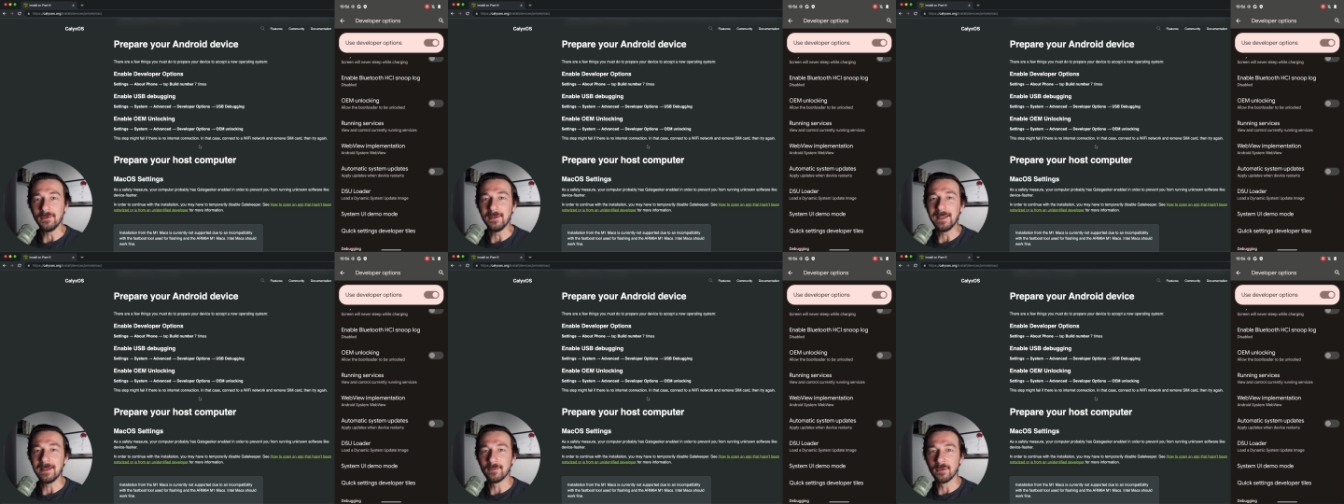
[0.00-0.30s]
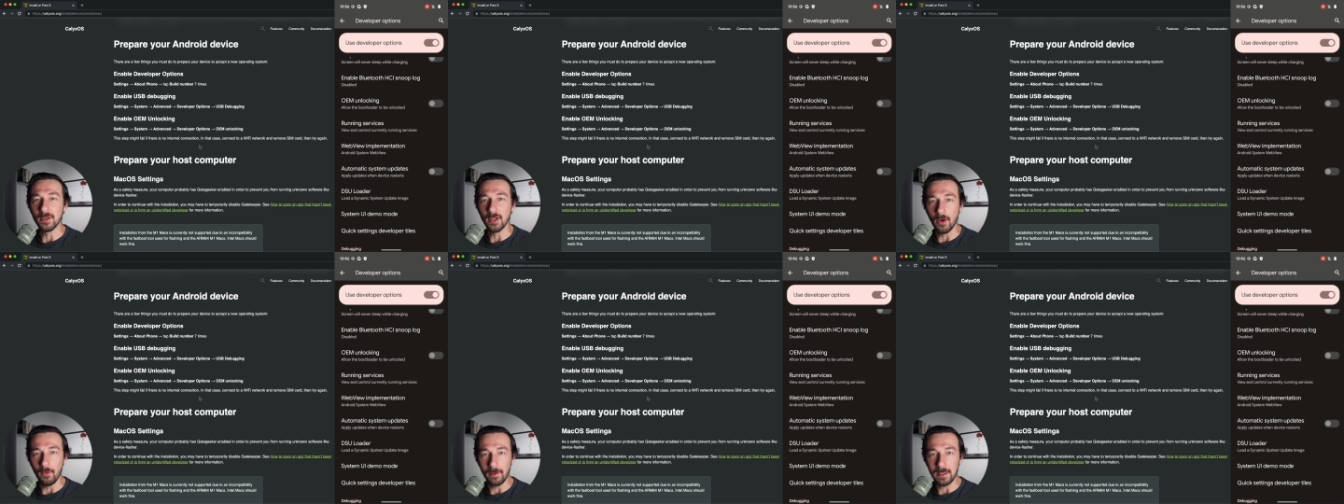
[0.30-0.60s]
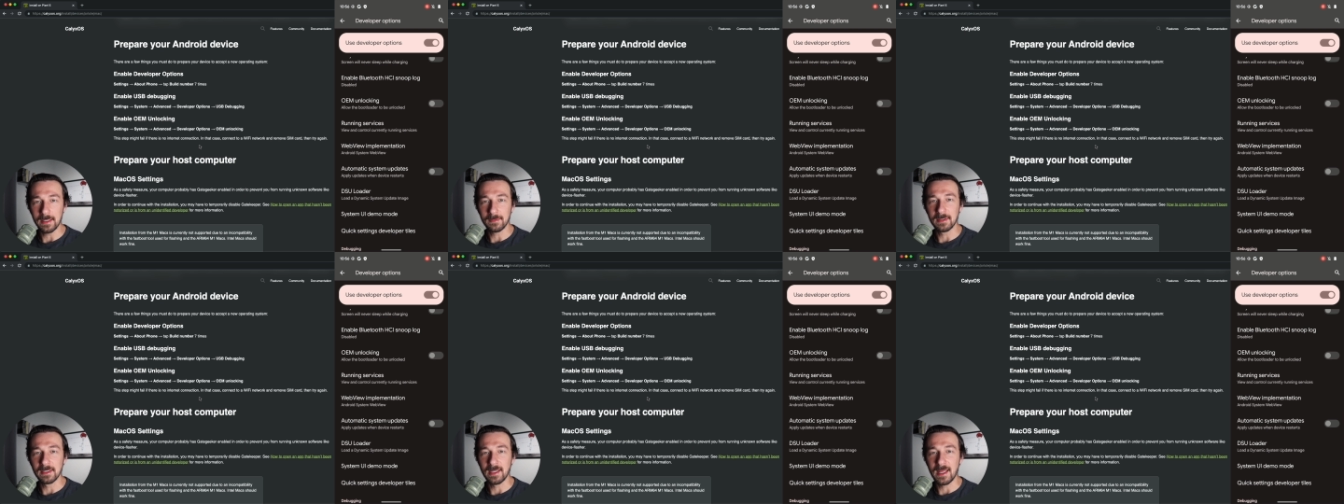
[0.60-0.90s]
enable
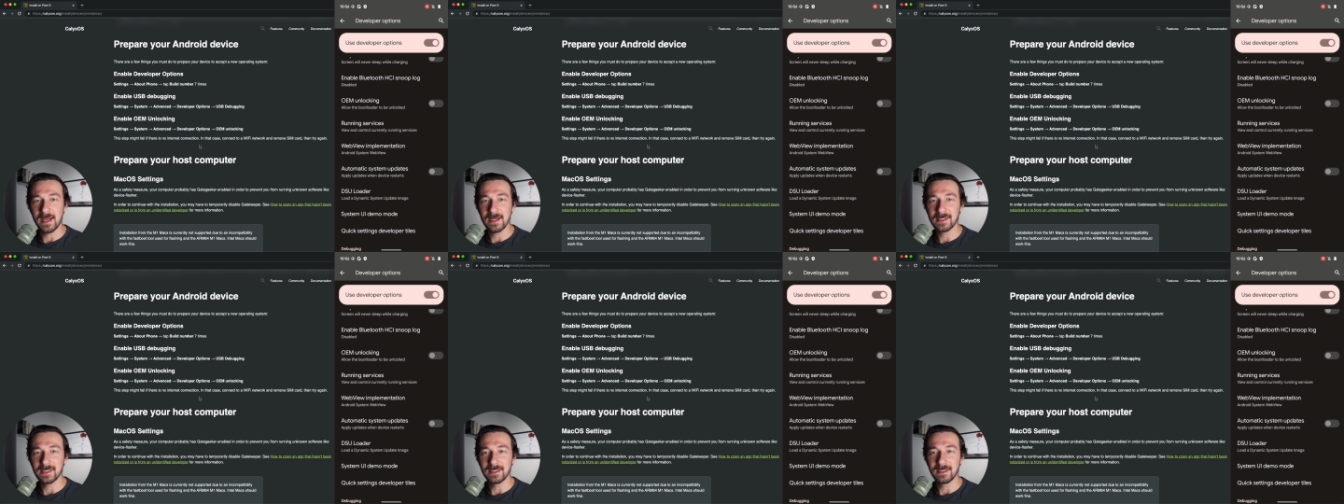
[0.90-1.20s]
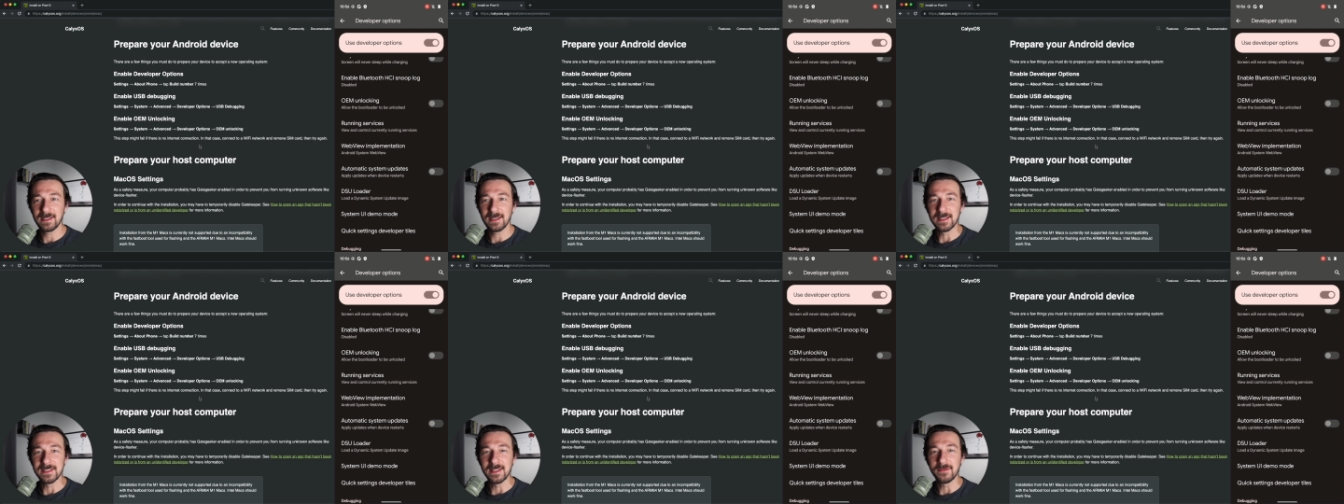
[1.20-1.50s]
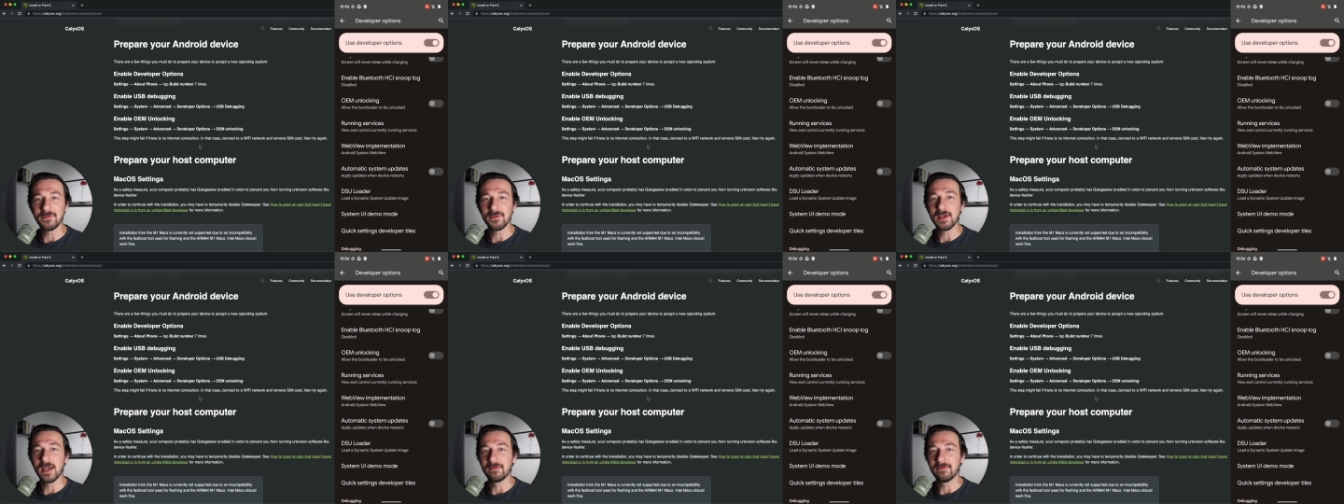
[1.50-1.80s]
OEM unlocking is
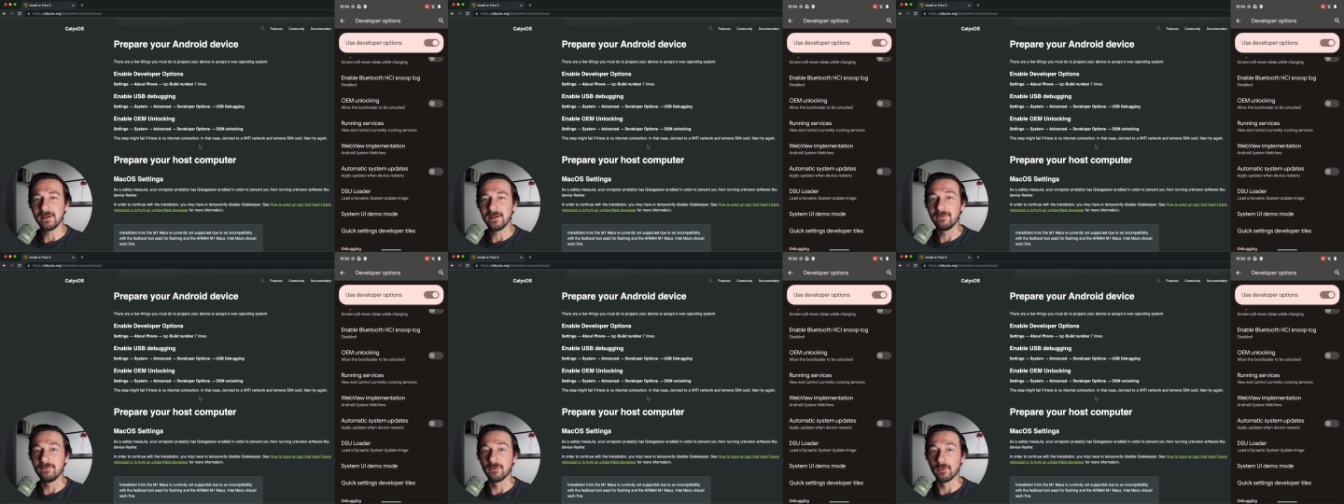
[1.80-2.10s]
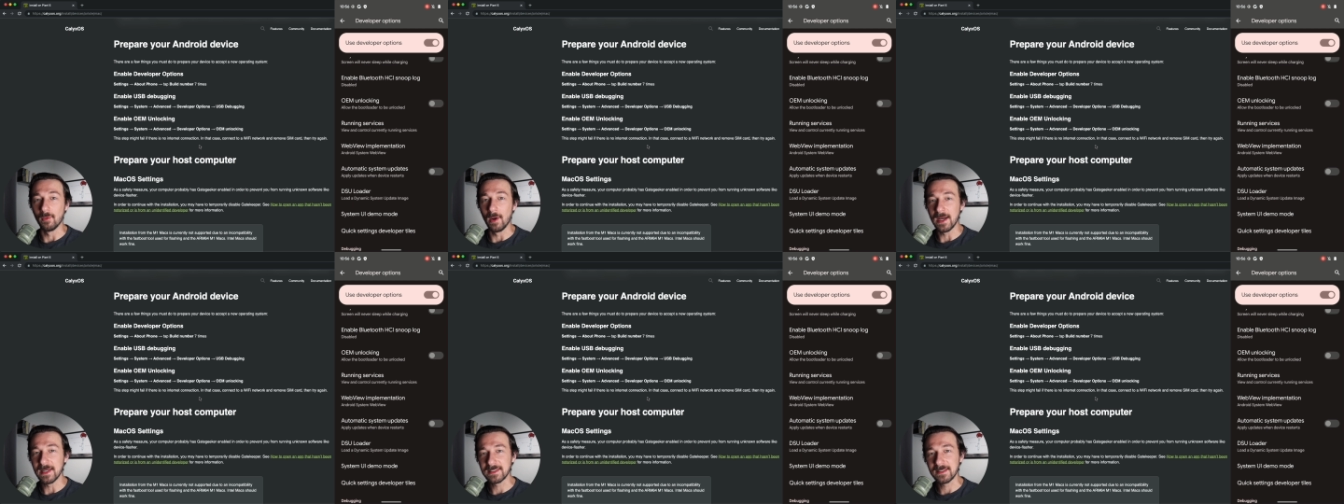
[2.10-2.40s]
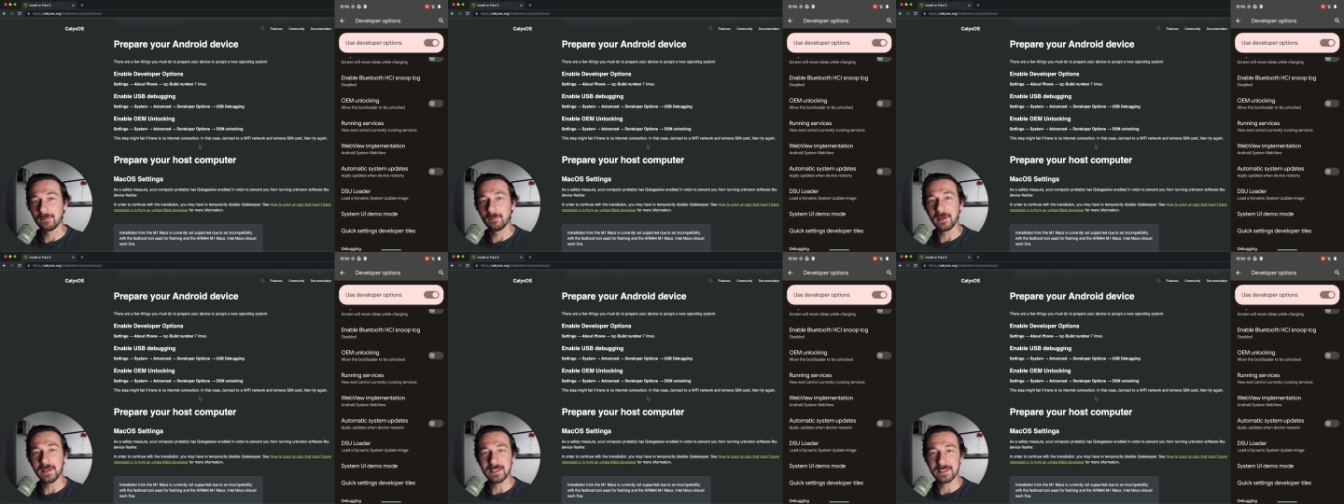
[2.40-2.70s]
if you have a
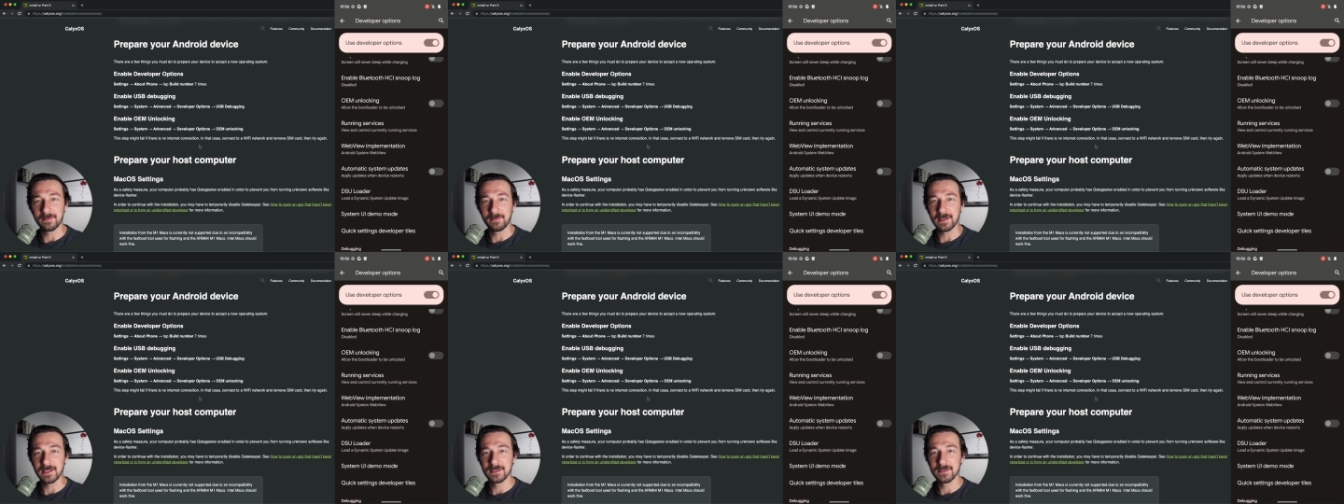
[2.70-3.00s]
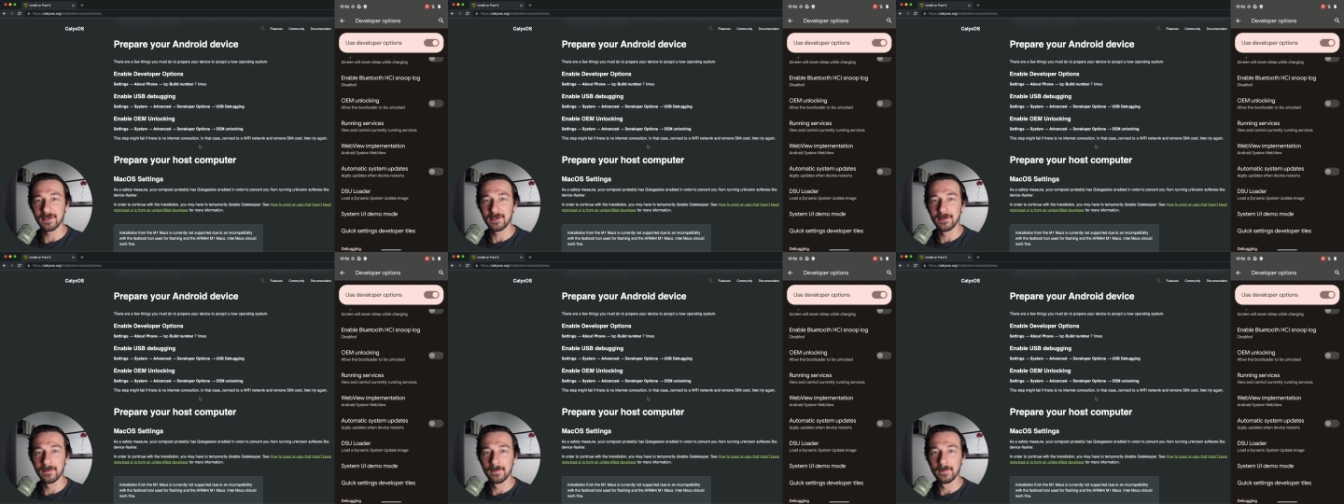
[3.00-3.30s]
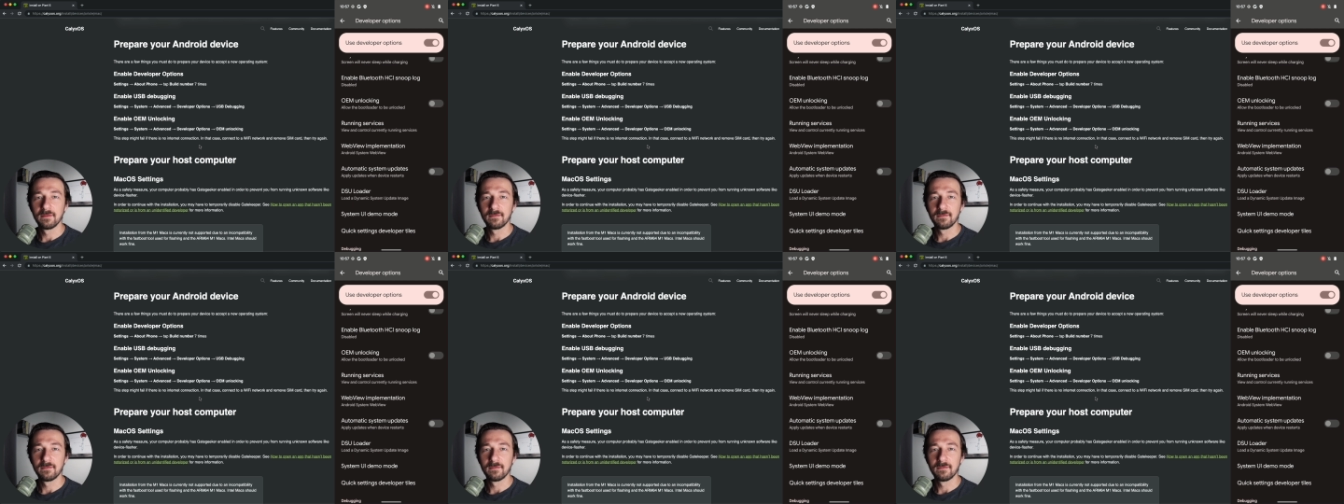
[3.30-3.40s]
Verizon-based Pixel.